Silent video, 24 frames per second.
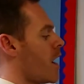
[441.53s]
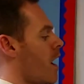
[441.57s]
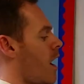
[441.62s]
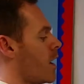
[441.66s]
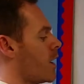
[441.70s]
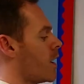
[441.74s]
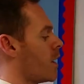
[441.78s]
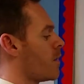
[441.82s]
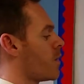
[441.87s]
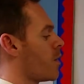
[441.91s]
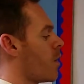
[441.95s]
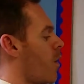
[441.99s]

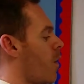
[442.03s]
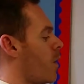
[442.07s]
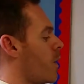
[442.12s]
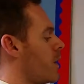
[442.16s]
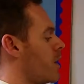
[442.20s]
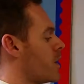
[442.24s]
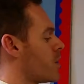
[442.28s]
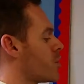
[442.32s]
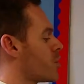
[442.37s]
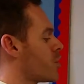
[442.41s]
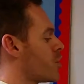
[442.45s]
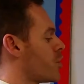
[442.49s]
And I'm
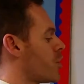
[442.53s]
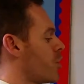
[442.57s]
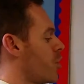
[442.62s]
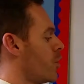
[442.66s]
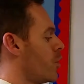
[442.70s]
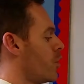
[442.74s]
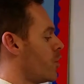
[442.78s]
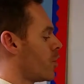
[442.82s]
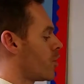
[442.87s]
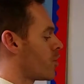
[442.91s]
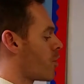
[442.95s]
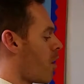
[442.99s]
going
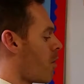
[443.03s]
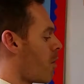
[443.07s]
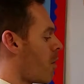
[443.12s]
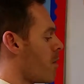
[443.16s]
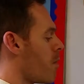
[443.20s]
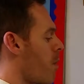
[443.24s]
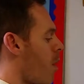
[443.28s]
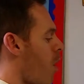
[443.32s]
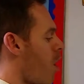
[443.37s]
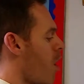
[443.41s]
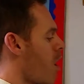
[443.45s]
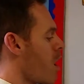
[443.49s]
to draw my
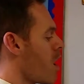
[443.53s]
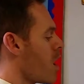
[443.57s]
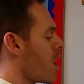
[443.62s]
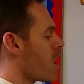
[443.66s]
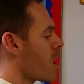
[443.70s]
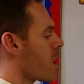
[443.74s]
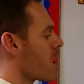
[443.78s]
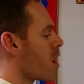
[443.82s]
bar.